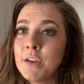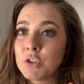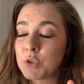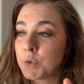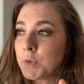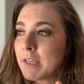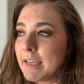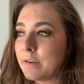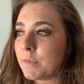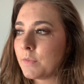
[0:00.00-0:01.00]

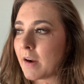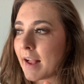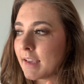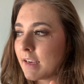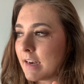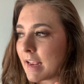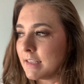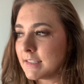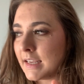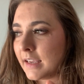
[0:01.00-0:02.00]
truly
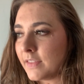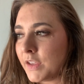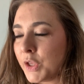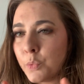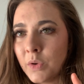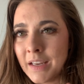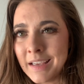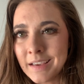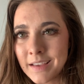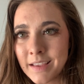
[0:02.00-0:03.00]
recognizing the
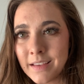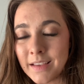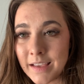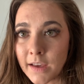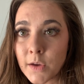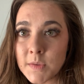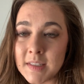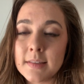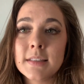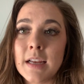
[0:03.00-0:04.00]
unique
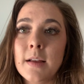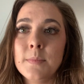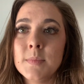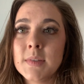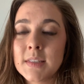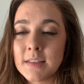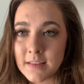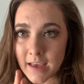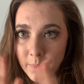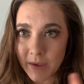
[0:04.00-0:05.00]
ecosystems
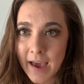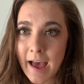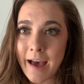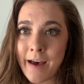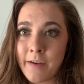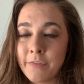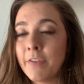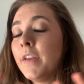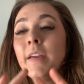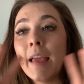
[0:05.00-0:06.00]
that we have
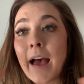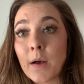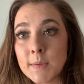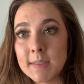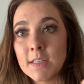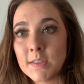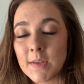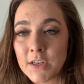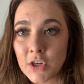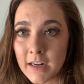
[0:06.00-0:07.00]
housed as
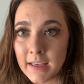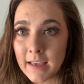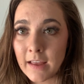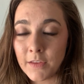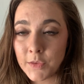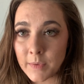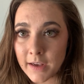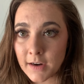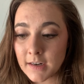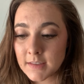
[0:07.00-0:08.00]
electronic health
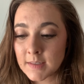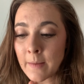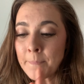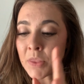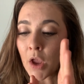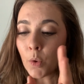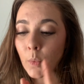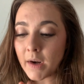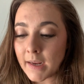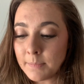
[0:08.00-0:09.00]
records.
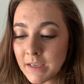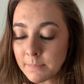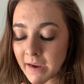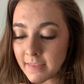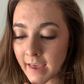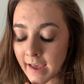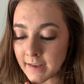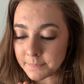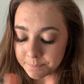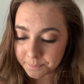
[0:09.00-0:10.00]
What I mean by
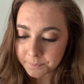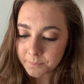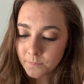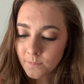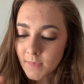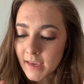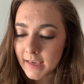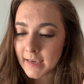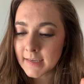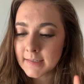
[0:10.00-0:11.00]
that
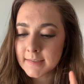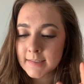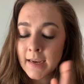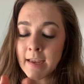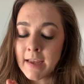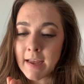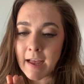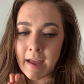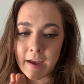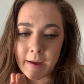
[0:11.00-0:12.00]
is
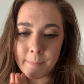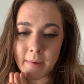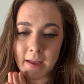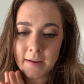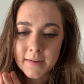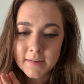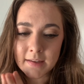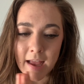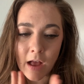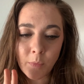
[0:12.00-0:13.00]
how